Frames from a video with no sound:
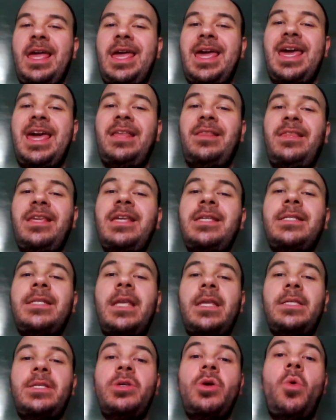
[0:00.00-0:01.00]
at least
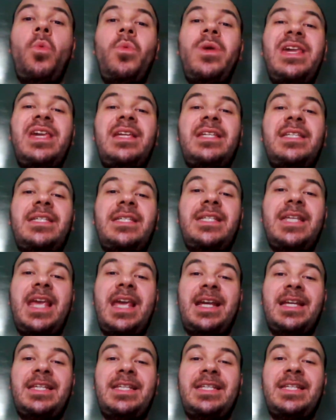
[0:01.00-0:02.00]
until week
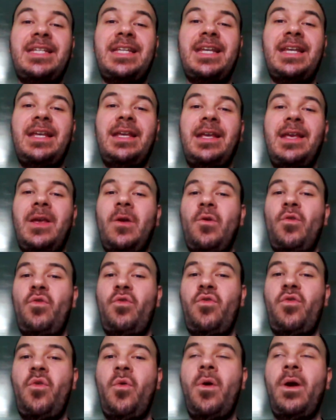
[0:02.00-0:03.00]
6.
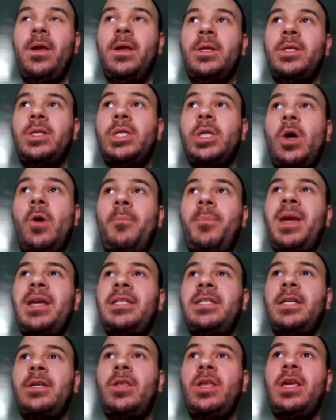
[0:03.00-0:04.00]
So
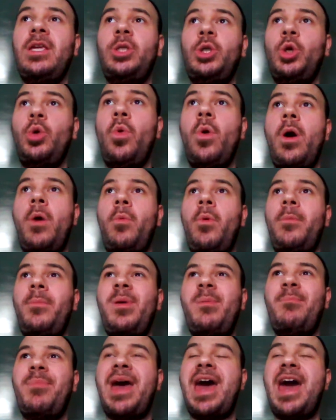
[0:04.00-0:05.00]
basically, Tua will
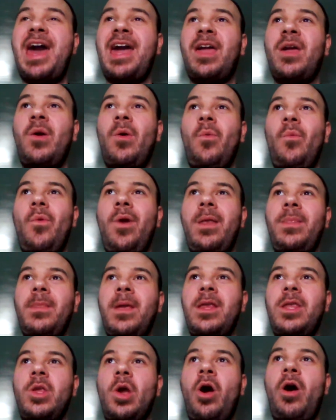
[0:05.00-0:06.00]
be back when
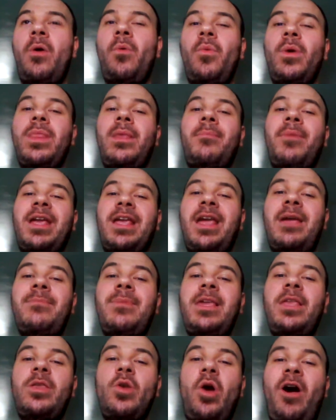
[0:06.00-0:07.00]
the
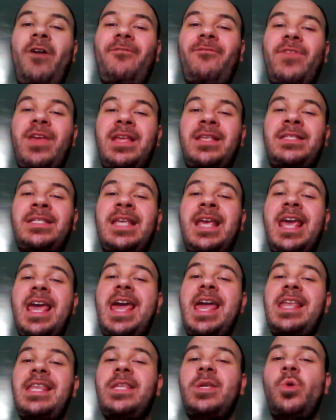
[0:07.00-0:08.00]
Miami Dolphins
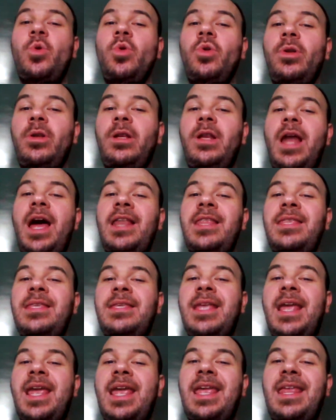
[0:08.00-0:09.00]
head to
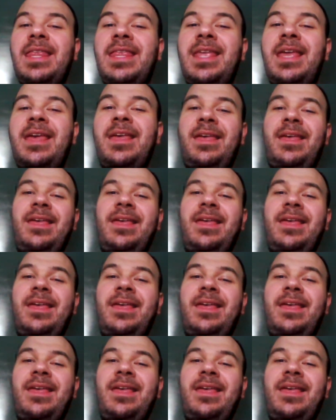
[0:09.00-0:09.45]
London.